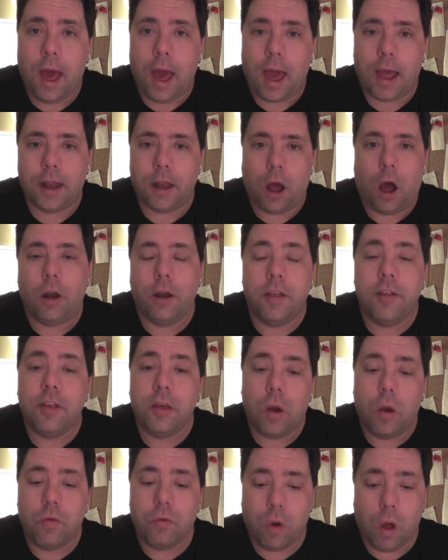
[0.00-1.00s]
And
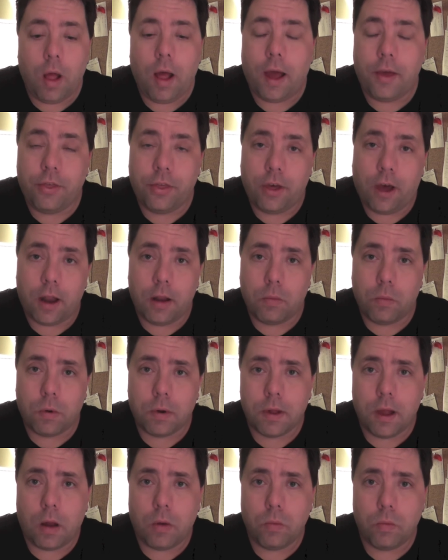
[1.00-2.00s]
honestly, overall, I thought it
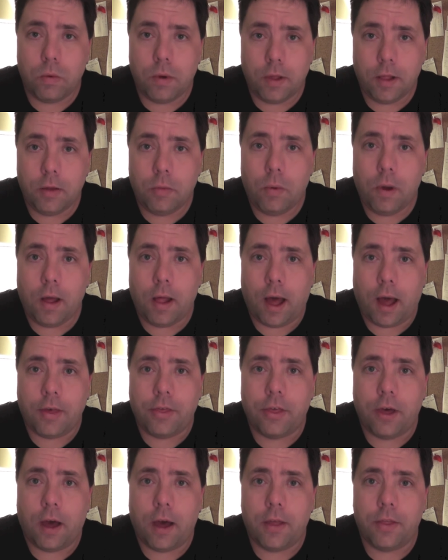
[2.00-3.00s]
worked out really well. I
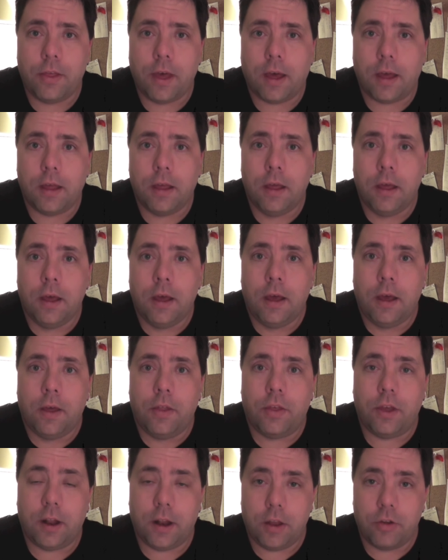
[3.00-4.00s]
thought that
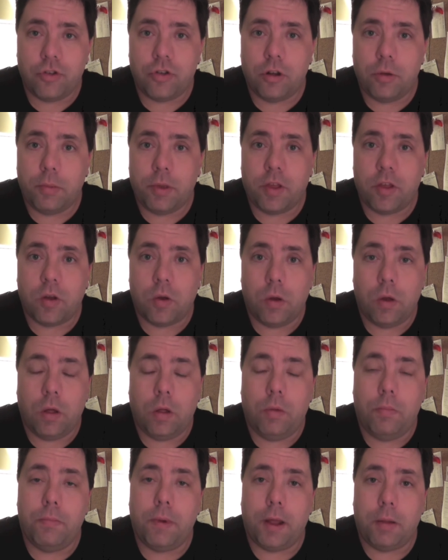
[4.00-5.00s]
the additional
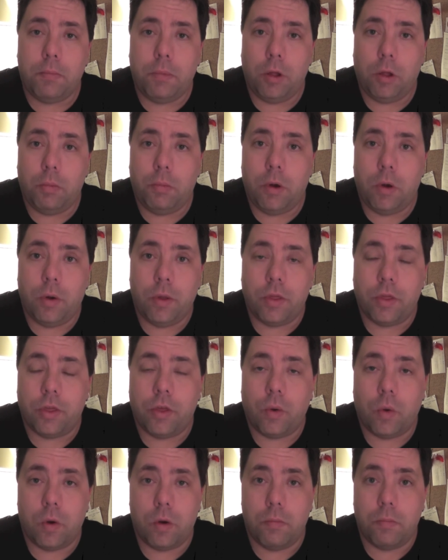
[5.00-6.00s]
material made Bilbo and
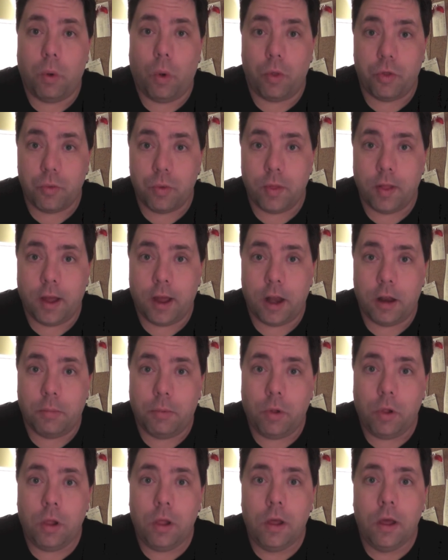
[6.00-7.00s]
Thorin both
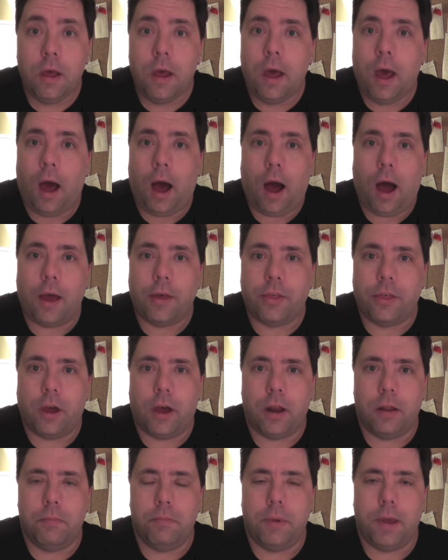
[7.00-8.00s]
relatable. I
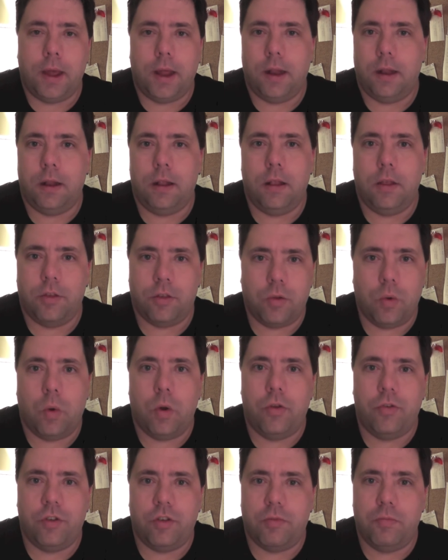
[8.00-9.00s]
thought it made the
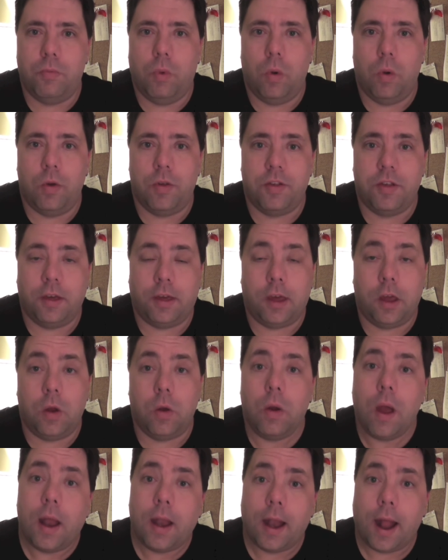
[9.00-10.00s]
story just more
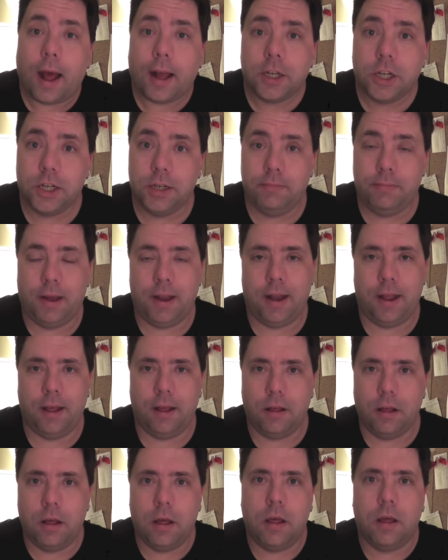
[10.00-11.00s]
secure, and it actually made
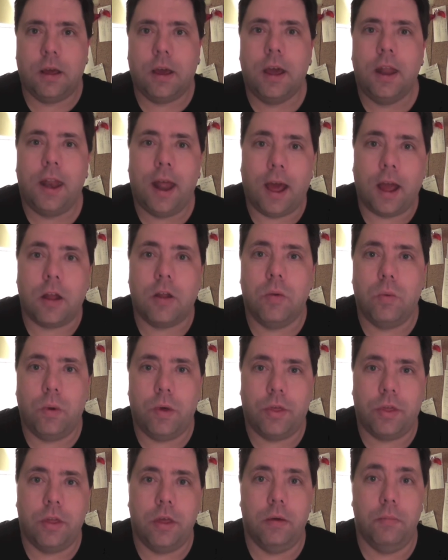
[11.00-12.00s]
it connect
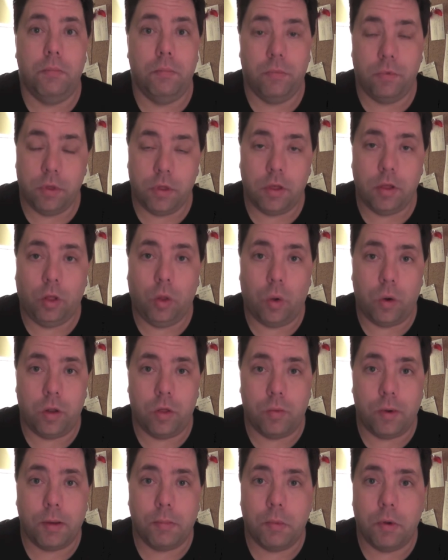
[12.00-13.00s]
with the Lord
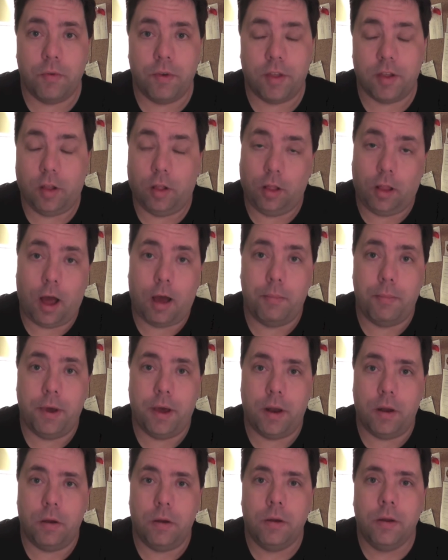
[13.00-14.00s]
of the Rings movies a lot
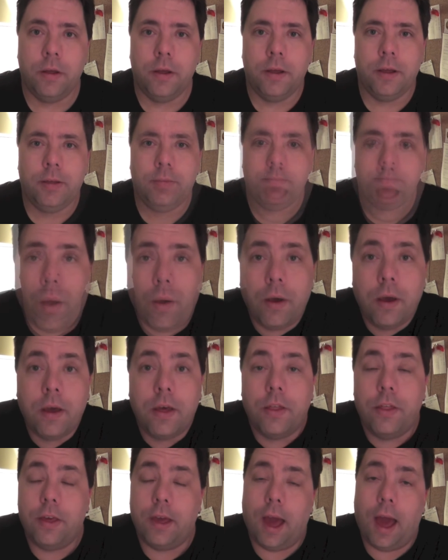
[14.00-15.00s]
better. Now,
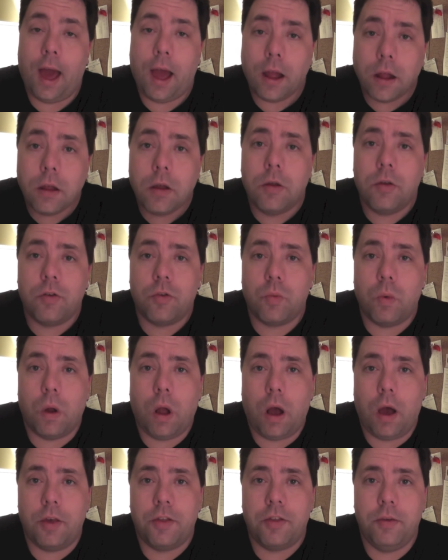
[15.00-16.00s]
the actors
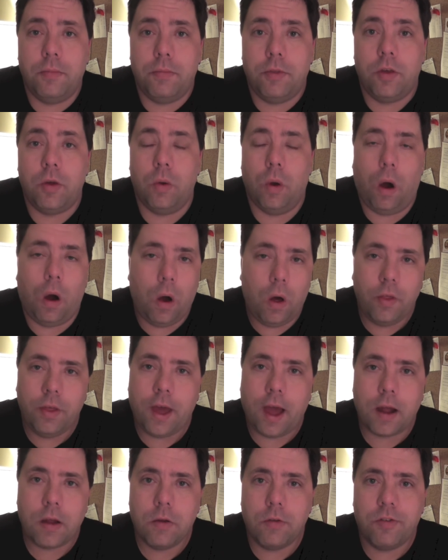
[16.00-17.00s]
were awesome too. All
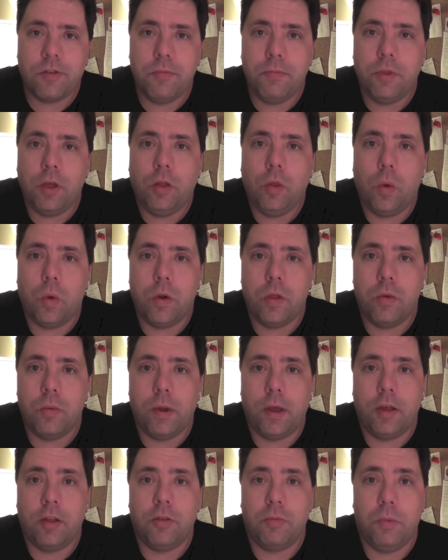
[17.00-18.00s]
the actors from the Lord of the
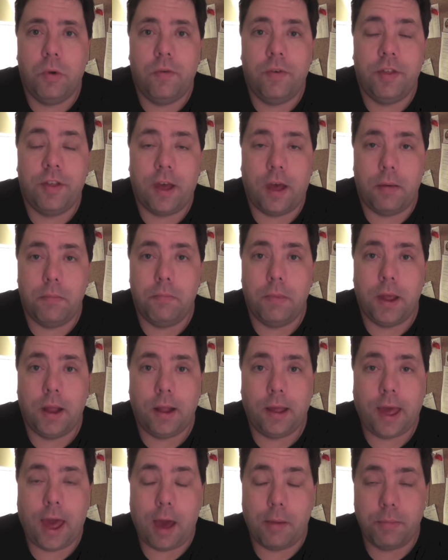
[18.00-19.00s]
Rings movies that
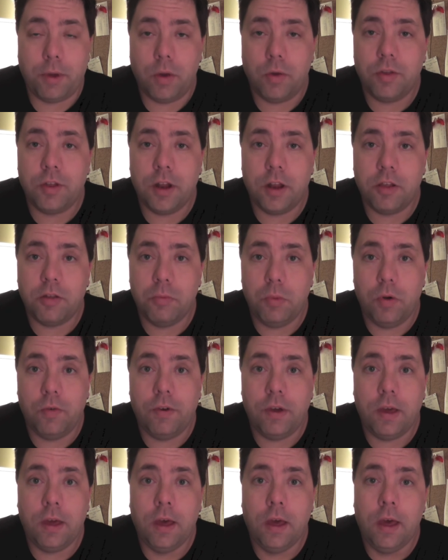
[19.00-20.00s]
made cameos in this
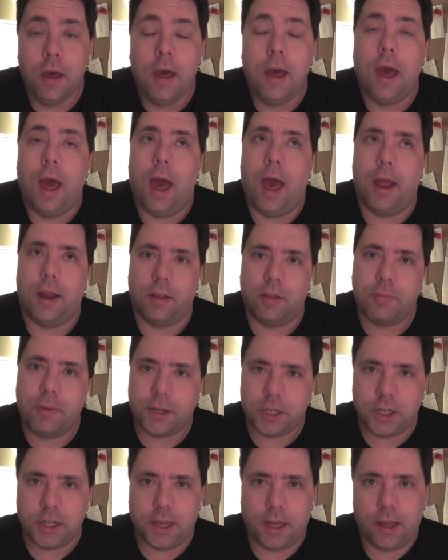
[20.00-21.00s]
movie, and
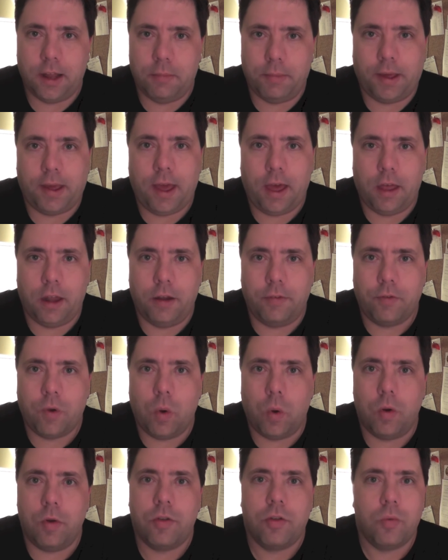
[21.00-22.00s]
especially Ian McKellen, of
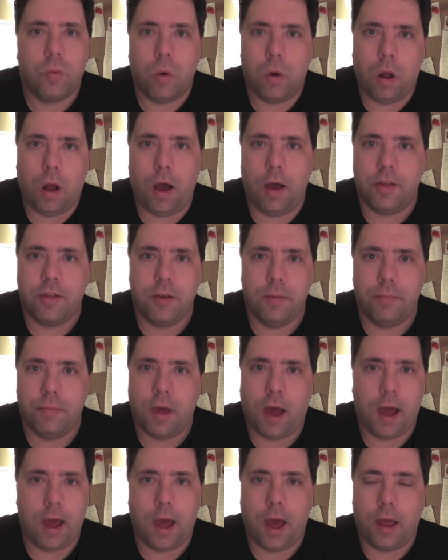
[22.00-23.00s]
course, were awesome.
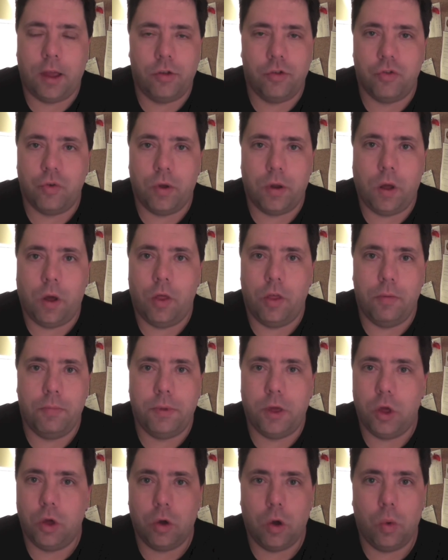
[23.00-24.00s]
I enjoyed all of
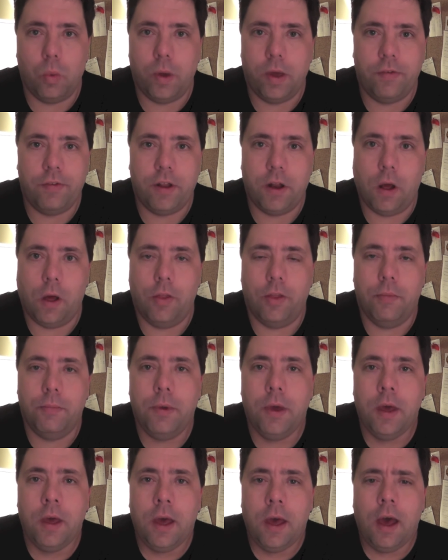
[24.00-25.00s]
them, Hugo Weaving, all of them.